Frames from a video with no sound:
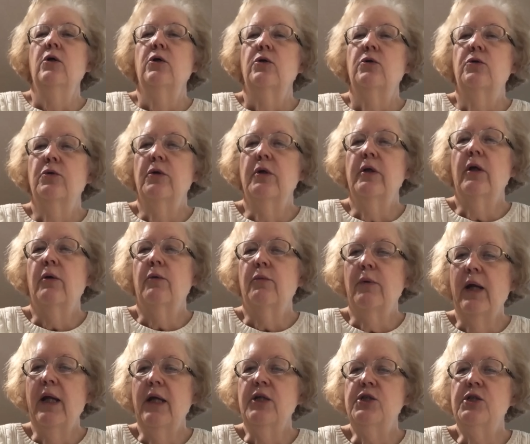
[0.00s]
could
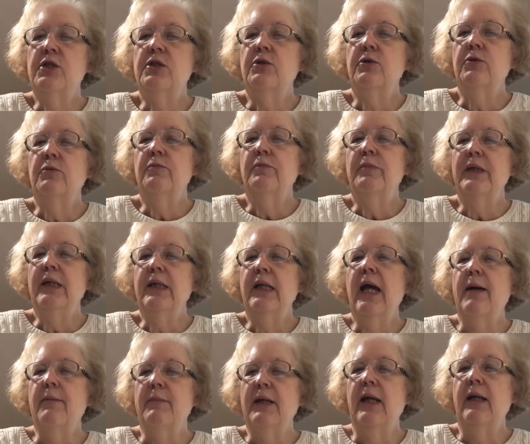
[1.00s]
arrange to be
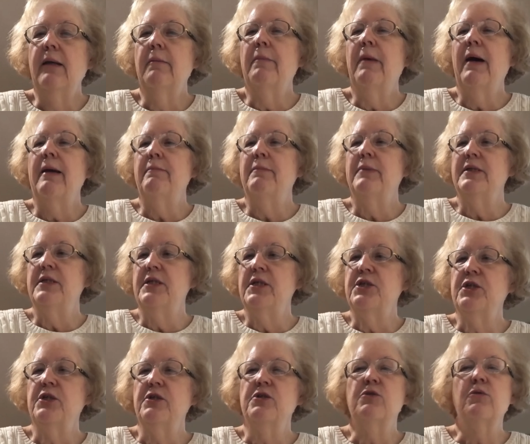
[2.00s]
nominated by
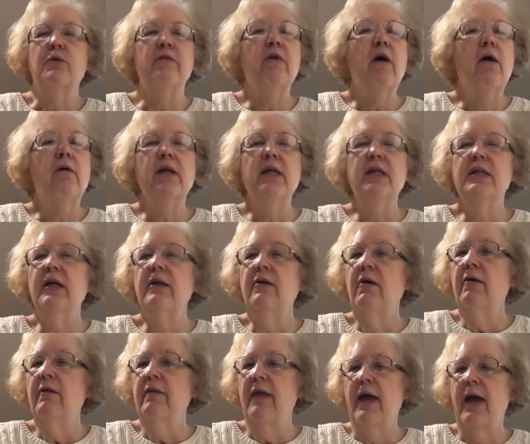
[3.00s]
petition. So we've already done
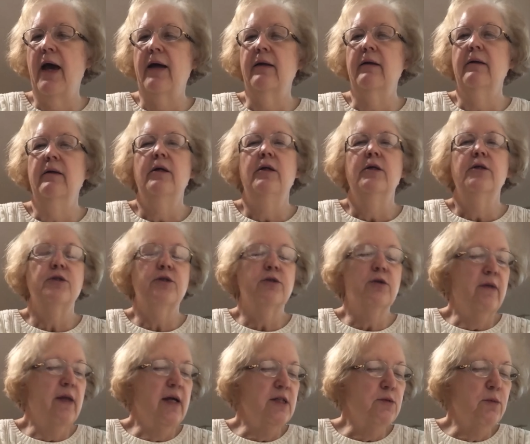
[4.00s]
all that.
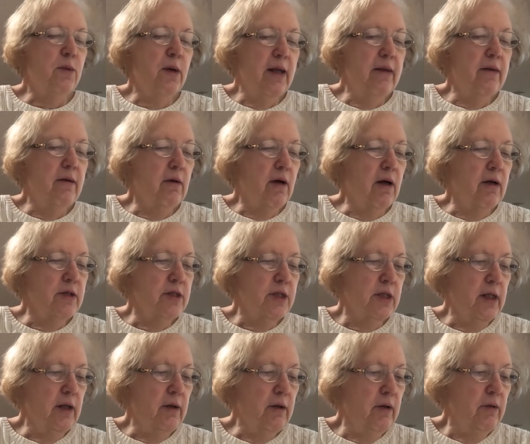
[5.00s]
So that's why there aren't
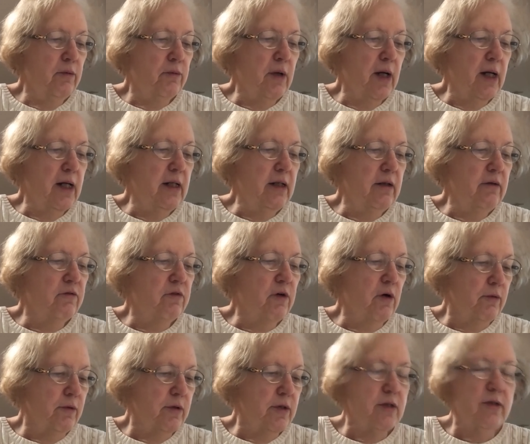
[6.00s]
any write-in
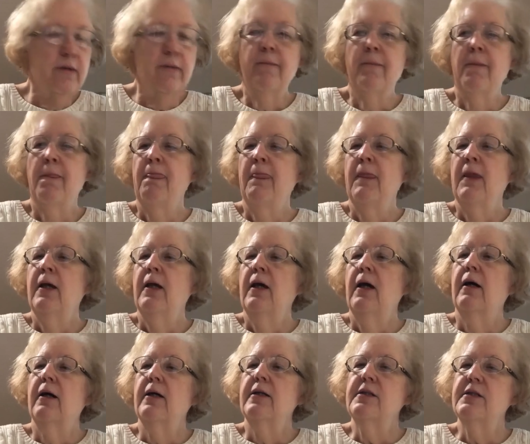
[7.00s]
votes.
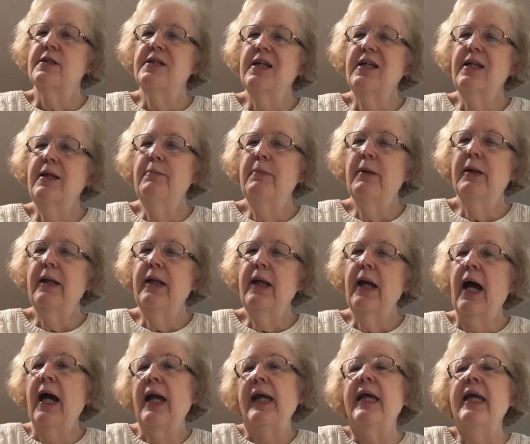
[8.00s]
Does anybody,
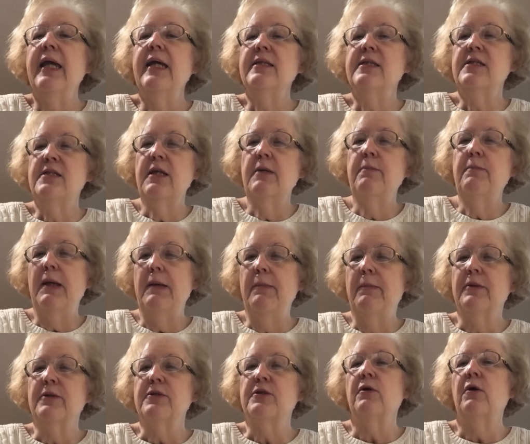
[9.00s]
I can't see
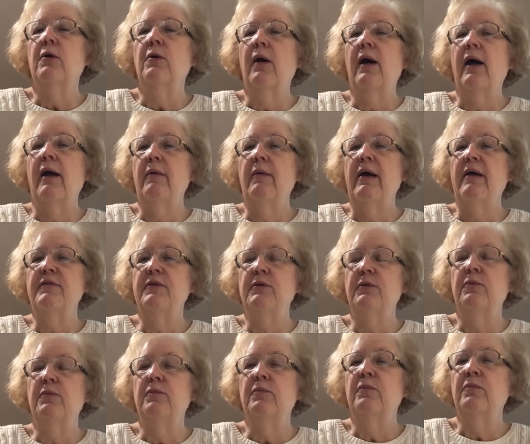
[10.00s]
people, so I have
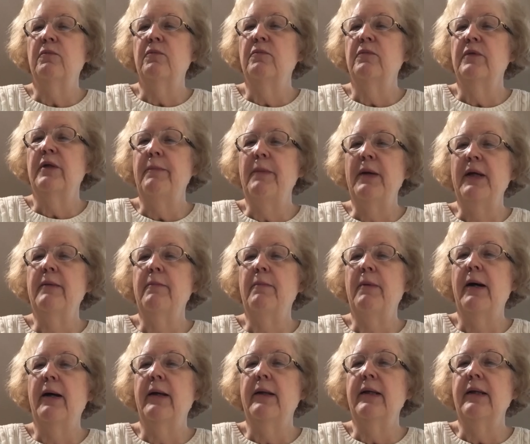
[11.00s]
to depend
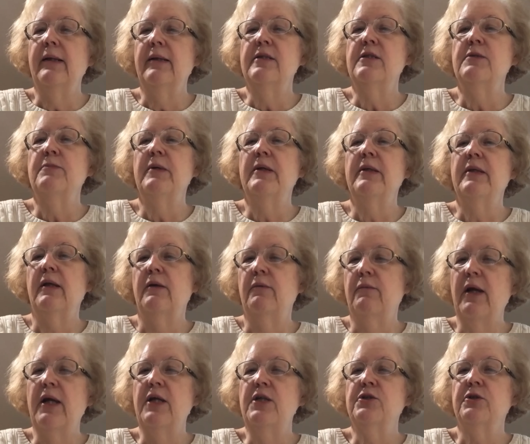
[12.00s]
upon Elizabeth and
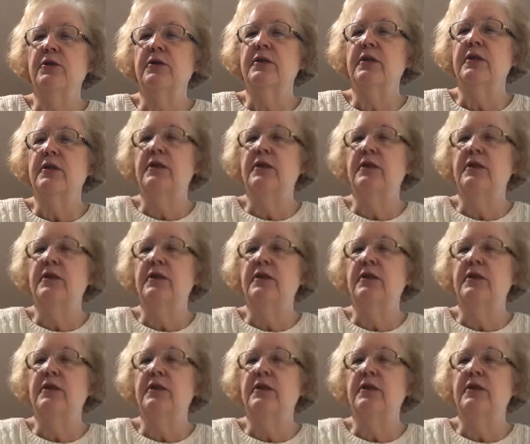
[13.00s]
Rachel to